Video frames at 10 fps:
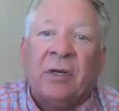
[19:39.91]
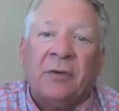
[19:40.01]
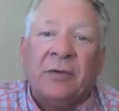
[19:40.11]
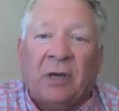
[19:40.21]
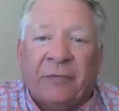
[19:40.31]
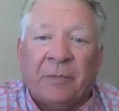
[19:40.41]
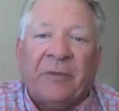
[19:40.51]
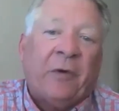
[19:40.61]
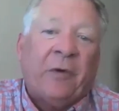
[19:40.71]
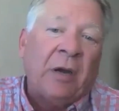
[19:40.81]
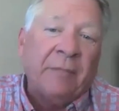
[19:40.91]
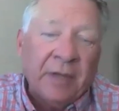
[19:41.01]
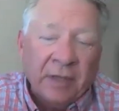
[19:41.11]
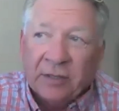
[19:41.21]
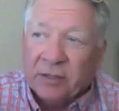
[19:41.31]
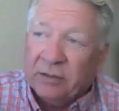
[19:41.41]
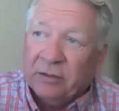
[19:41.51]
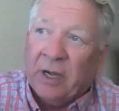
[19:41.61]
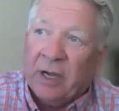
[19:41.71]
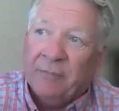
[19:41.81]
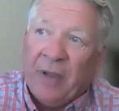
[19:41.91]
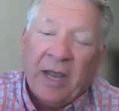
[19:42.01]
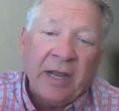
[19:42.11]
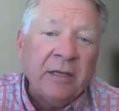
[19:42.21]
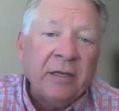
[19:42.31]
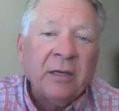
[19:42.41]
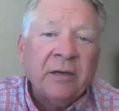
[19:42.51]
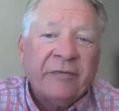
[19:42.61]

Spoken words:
goes out from the farm to pay,